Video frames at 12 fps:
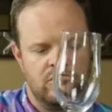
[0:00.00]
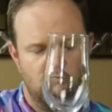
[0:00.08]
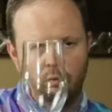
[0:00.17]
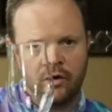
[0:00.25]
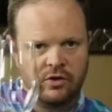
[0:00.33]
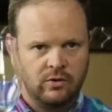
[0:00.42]

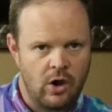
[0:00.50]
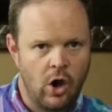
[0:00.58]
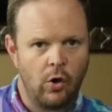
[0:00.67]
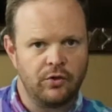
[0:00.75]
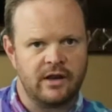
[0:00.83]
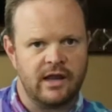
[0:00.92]
when you're
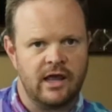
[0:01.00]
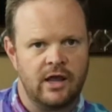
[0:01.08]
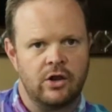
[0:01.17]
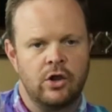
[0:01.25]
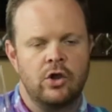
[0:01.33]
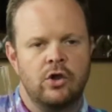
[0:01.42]
holding
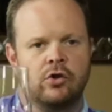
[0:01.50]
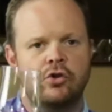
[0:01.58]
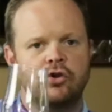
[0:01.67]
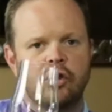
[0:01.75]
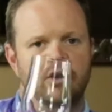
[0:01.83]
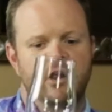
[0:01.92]
it,
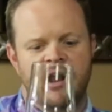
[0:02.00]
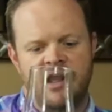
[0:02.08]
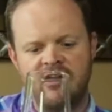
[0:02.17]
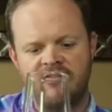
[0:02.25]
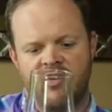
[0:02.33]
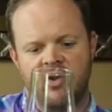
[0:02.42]
you're not
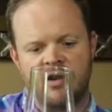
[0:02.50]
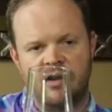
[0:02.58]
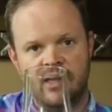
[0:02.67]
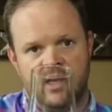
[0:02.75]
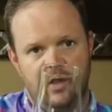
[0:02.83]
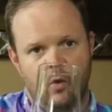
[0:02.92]

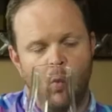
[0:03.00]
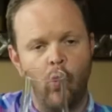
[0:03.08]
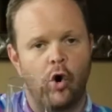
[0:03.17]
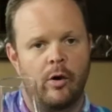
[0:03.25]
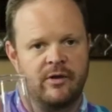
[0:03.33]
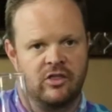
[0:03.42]
inadvertently
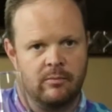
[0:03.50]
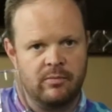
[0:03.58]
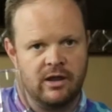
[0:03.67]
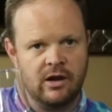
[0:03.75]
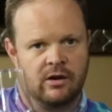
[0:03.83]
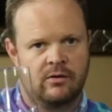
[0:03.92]
warming the
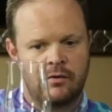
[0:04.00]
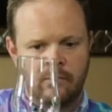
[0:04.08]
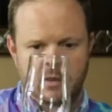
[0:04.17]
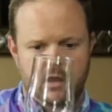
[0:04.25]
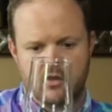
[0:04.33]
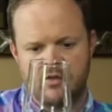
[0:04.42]
beer,
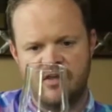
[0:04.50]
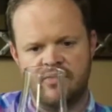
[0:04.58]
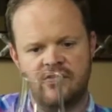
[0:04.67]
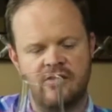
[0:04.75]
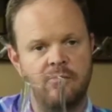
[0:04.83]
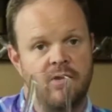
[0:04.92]
because
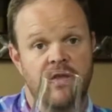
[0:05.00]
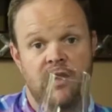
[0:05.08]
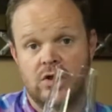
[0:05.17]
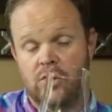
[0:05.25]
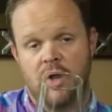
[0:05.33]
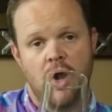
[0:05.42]
this is a beer
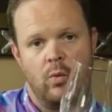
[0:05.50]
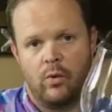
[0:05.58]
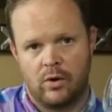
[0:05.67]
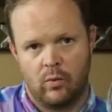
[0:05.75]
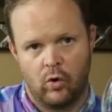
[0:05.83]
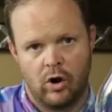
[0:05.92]
that you don't
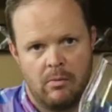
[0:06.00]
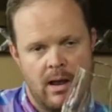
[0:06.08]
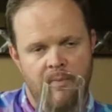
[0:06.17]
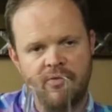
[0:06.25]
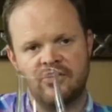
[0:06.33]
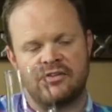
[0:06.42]
want to warm
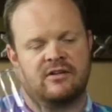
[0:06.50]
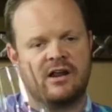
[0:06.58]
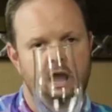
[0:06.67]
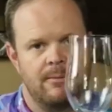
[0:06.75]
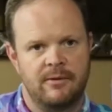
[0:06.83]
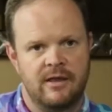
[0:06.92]
up. This is an
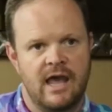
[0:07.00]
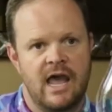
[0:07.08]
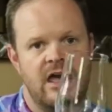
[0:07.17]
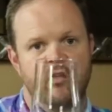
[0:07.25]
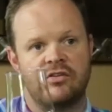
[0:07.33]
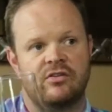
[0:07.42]

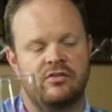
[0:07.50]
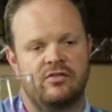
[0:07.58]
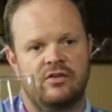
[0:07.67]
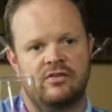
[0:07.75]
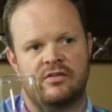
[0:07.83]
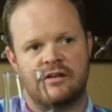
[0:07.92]
IPA,
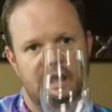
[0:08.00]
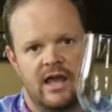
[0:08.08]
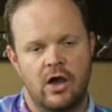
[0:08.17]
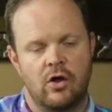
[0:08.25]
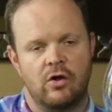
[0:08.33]
this is an ale,